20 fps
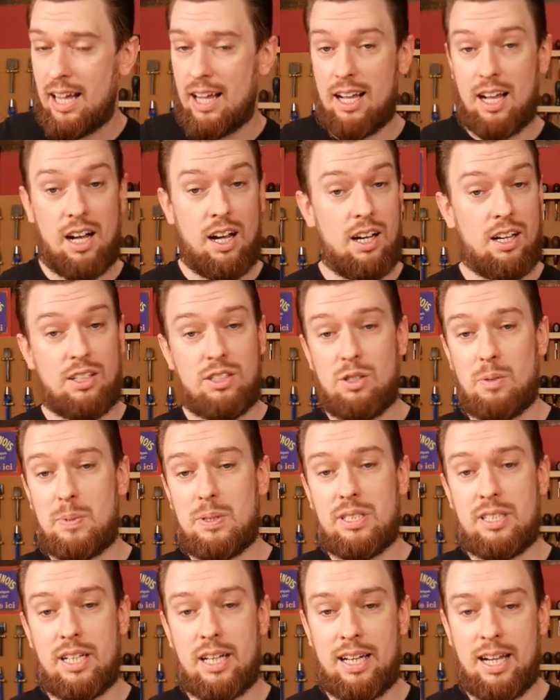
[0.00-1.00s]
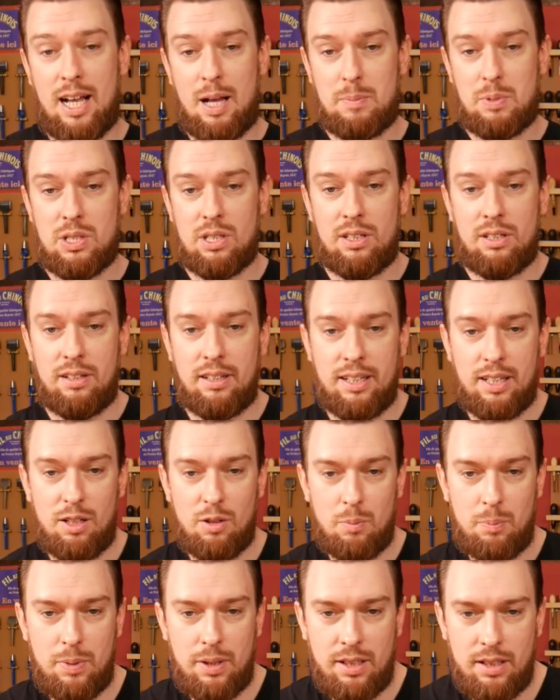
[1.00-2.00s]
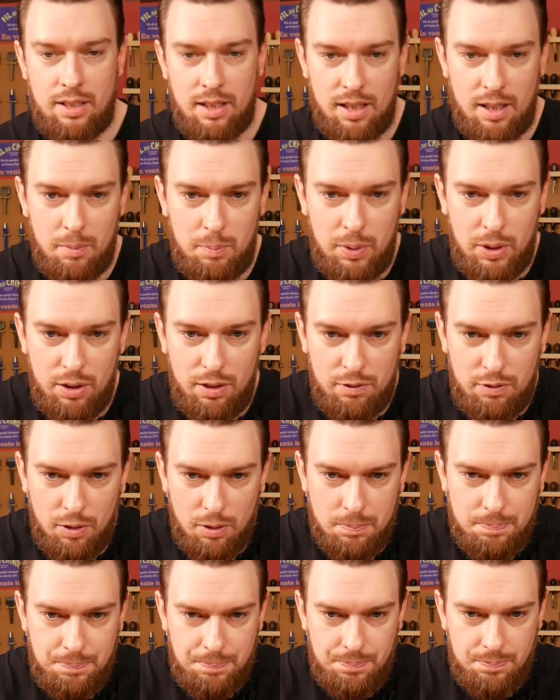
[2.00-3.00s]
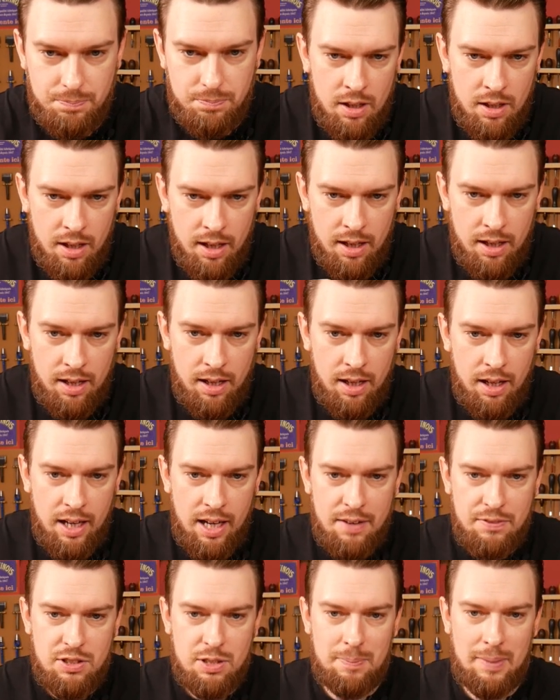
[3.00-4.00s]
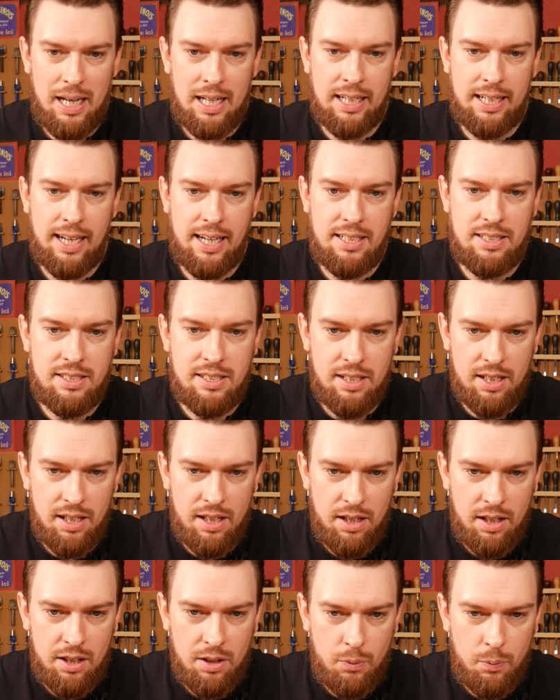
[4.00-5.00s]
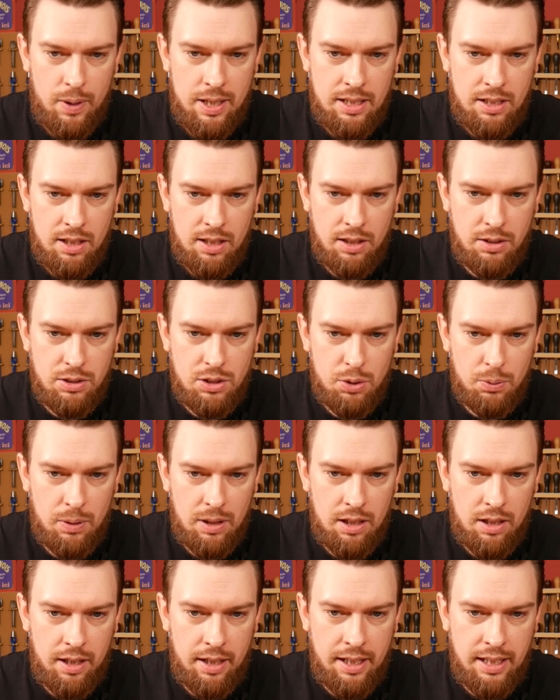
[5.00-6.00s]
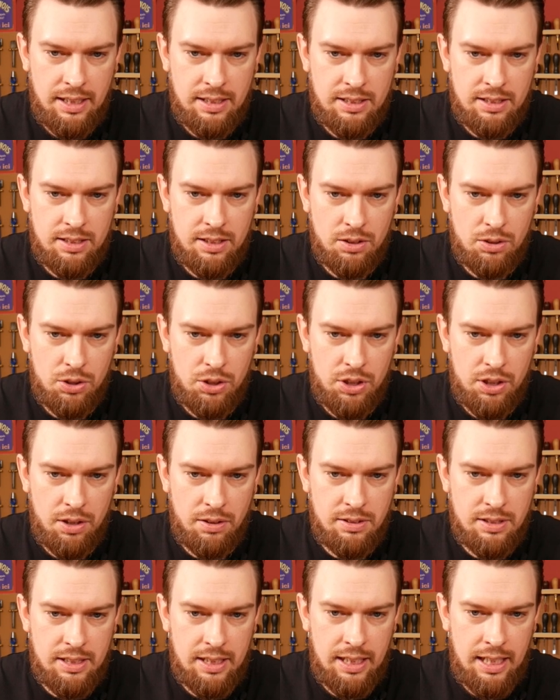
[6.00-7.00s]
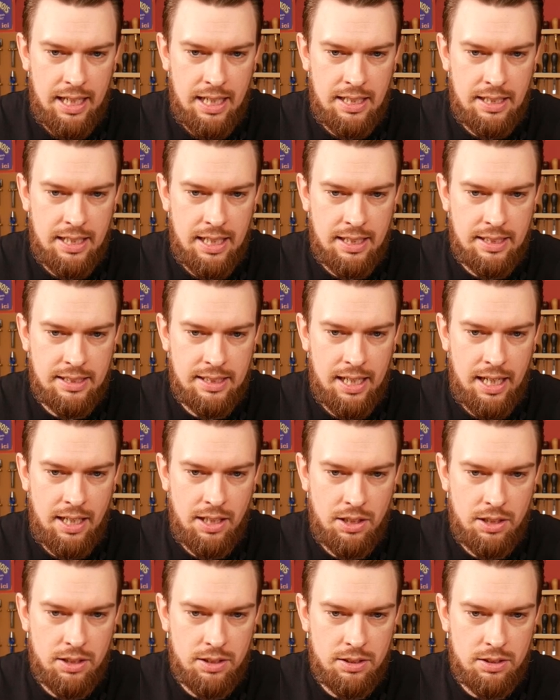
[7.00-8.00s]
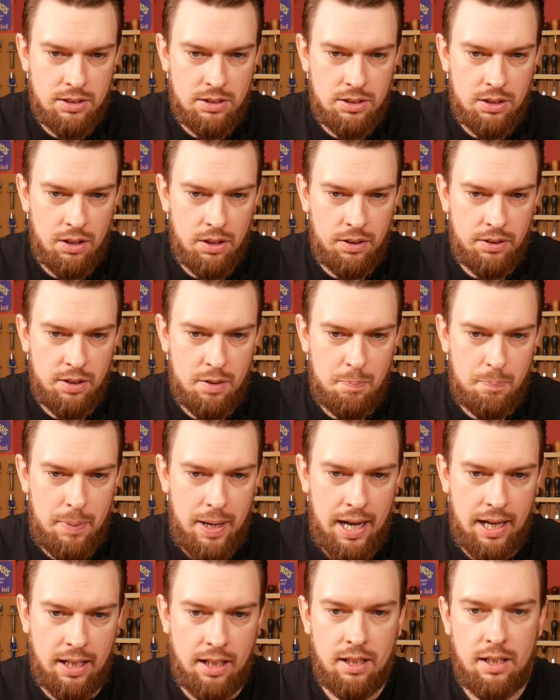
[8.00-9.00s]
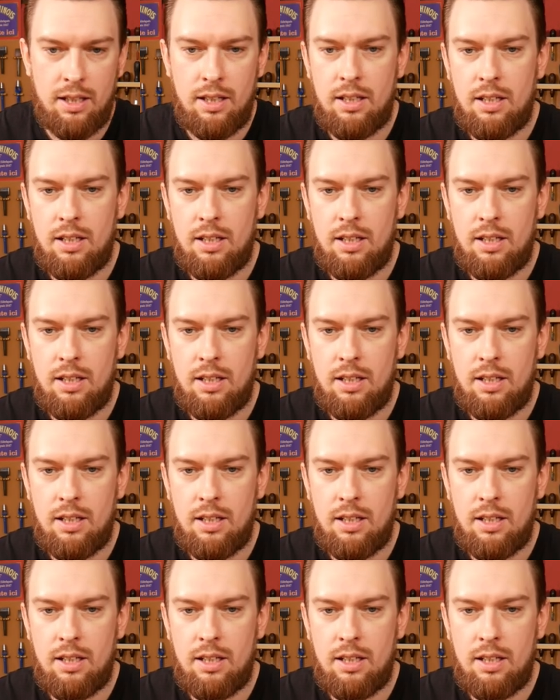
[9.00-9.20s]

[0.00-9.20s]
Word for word: 100%, absolutely, it would be uh, beautiful. Uh, I have some alligator that when glued to a lining still shows the indentations on the back